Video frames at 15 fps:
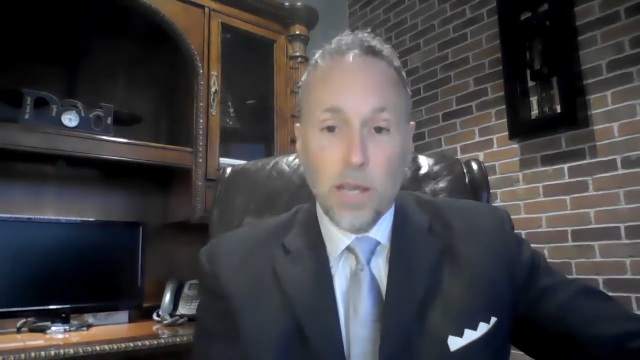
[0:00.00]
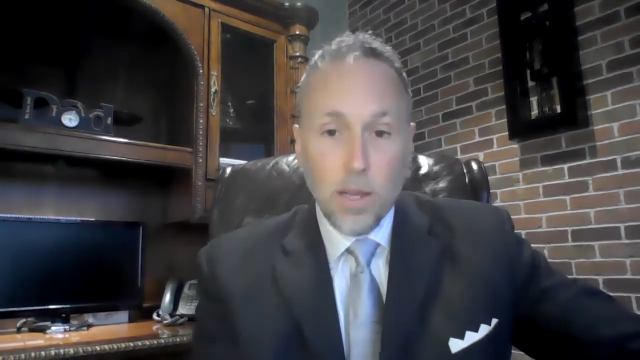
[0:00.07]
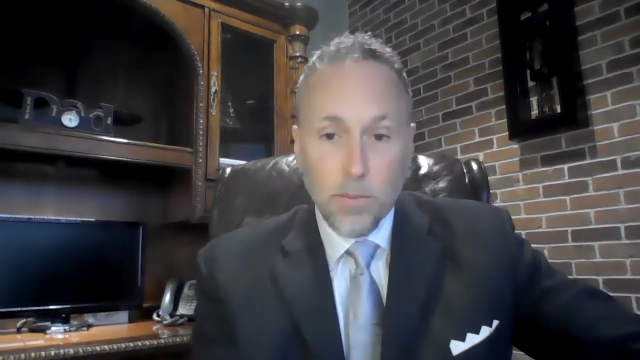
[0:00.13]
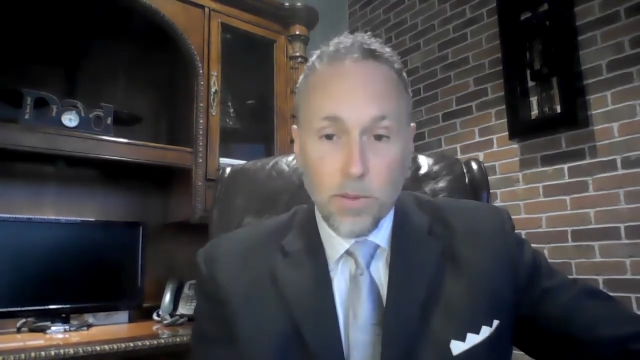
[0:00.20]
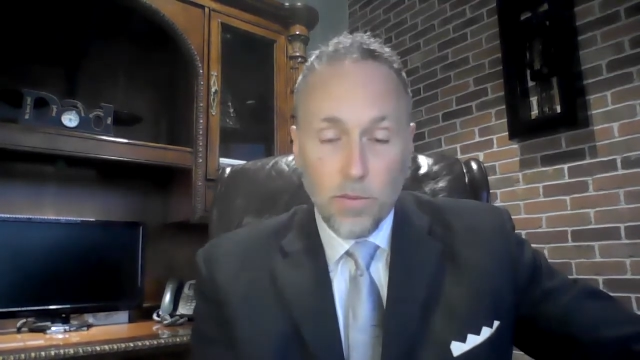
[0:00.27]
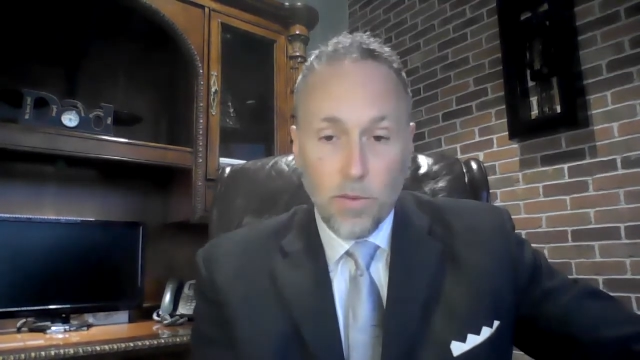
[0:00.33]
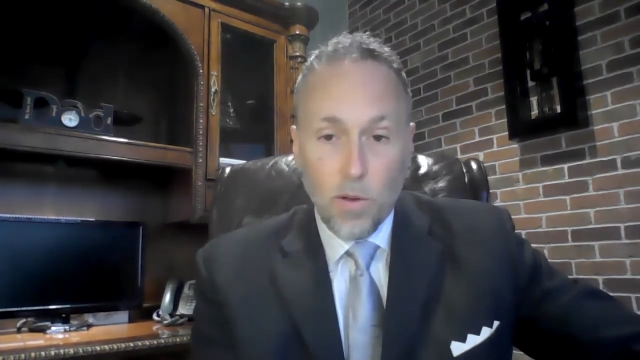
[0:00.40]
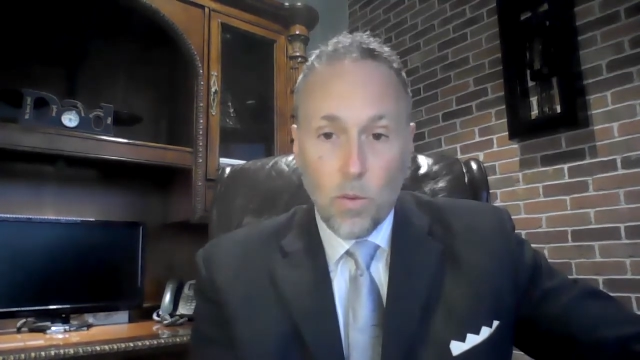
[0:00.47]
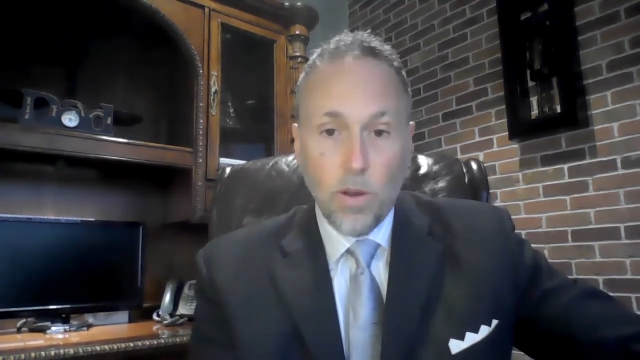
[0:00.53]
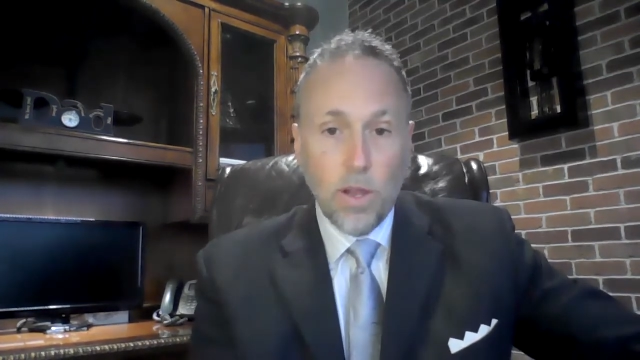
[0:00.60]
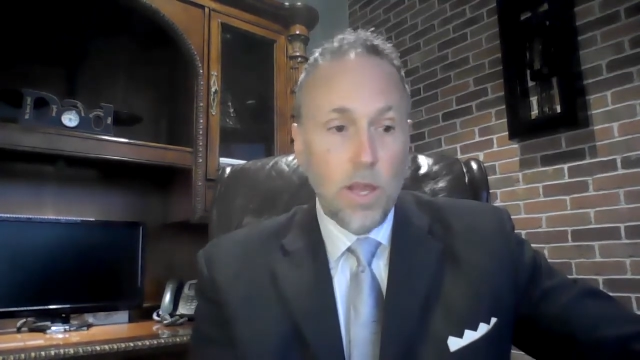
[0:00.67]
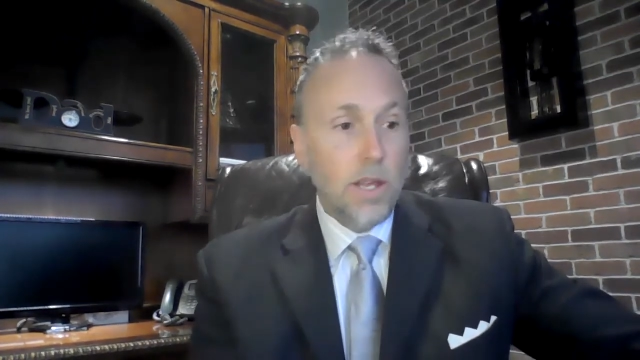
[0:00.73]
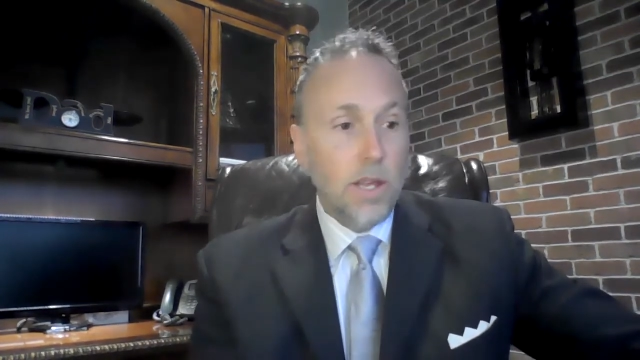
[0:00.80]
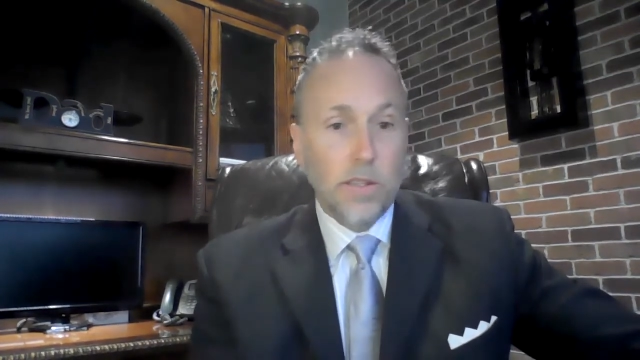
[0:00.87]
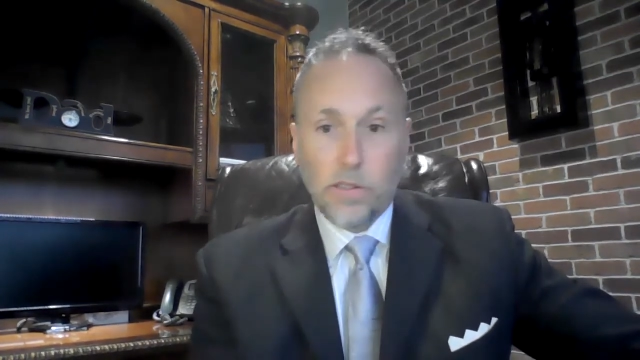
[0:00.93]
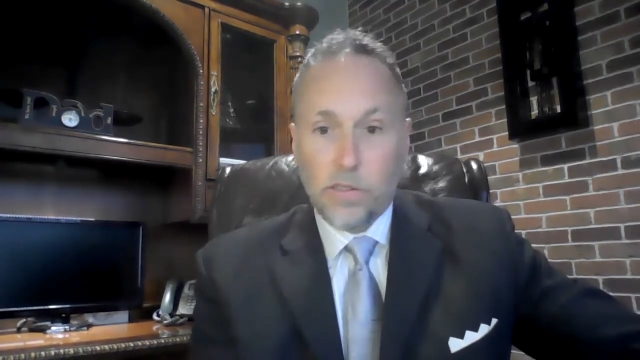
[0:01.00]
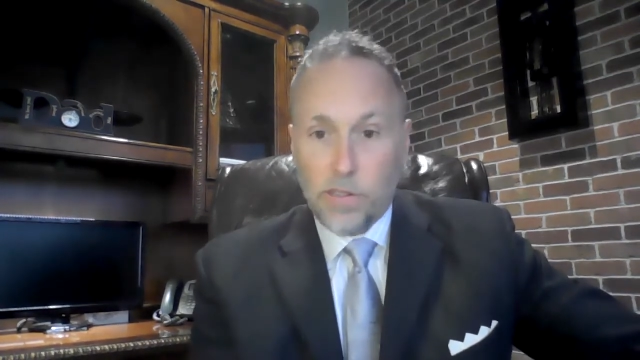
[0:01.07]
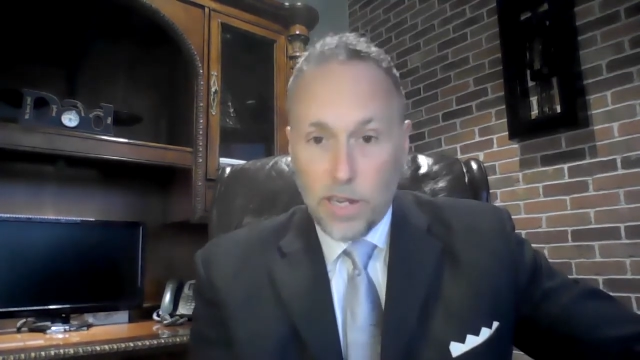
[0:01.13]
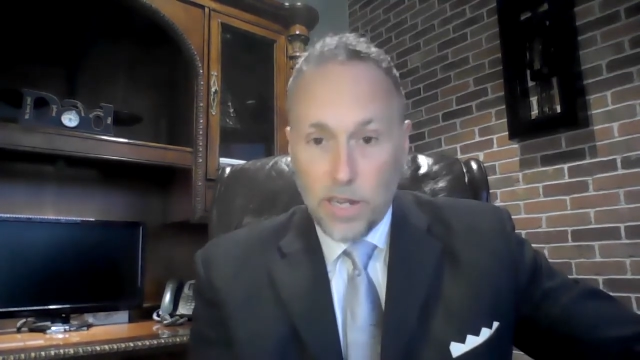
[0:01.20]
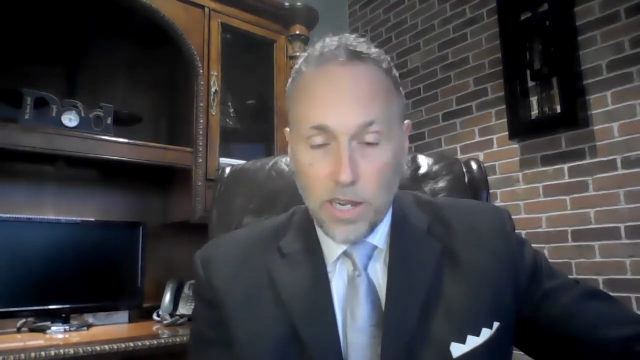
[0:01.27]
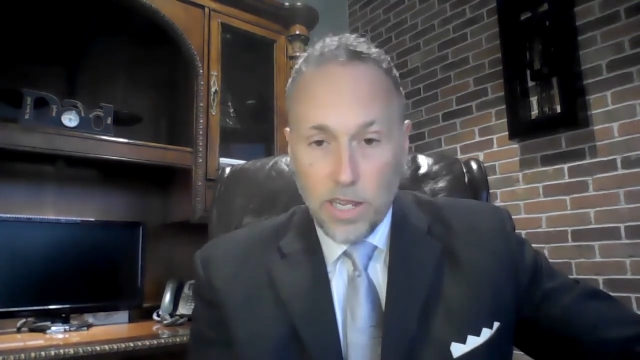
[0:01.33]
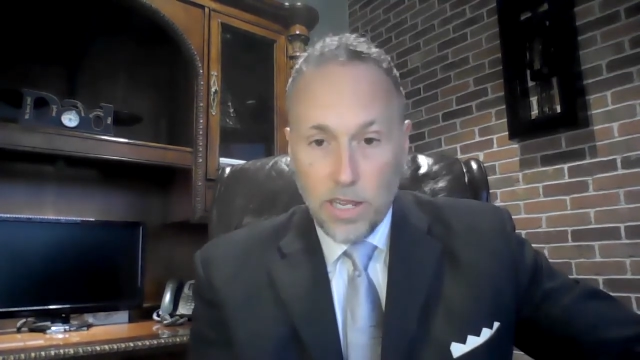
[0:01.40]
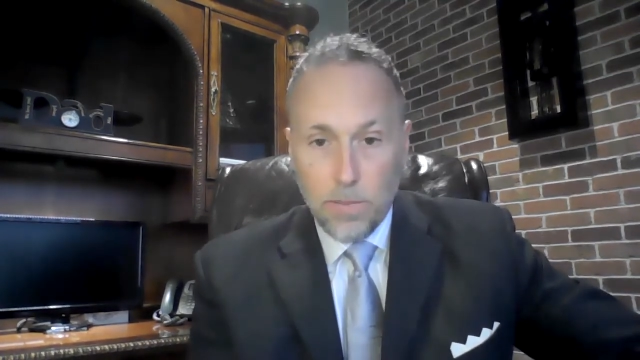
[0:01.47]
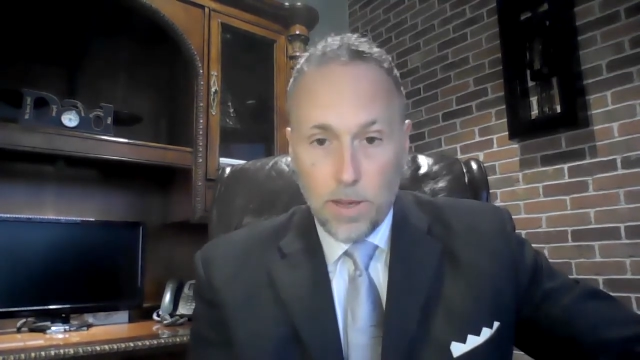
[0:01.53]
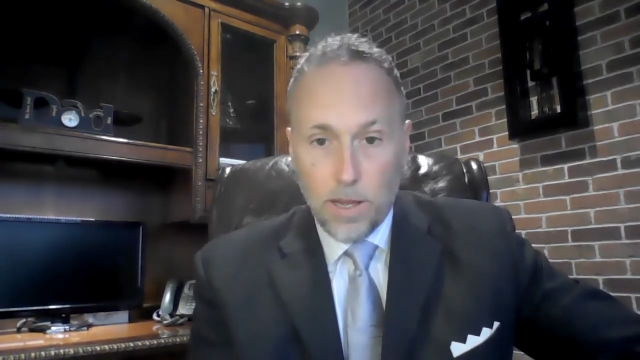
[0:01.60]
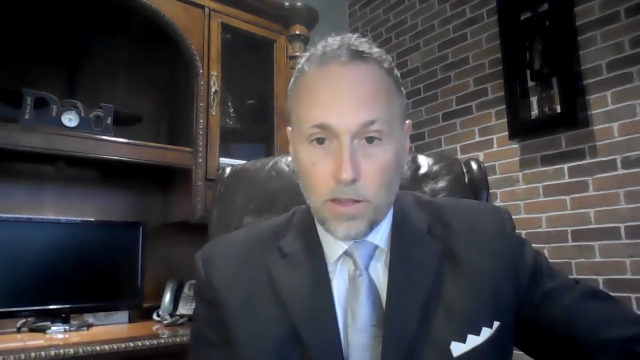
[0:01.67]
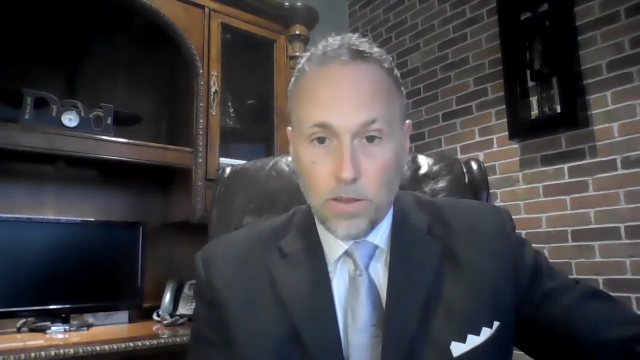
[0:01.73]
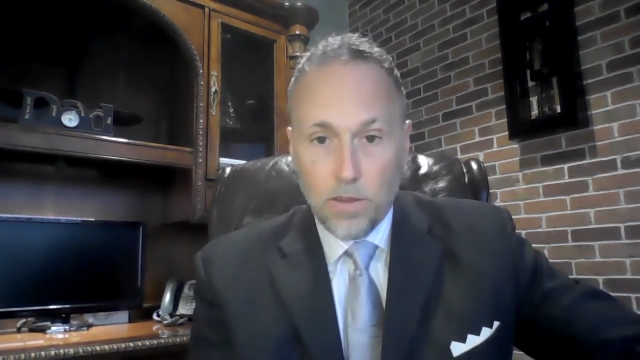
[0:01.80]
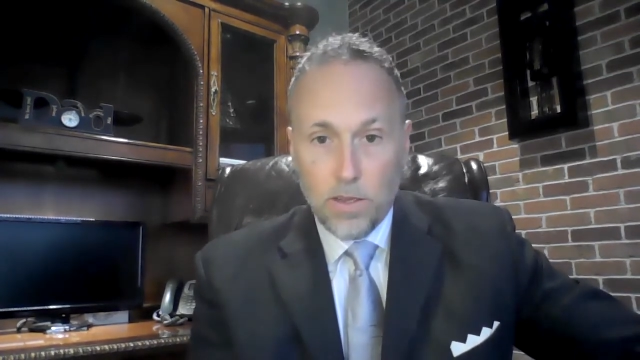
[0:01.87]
up the phone, to send an email.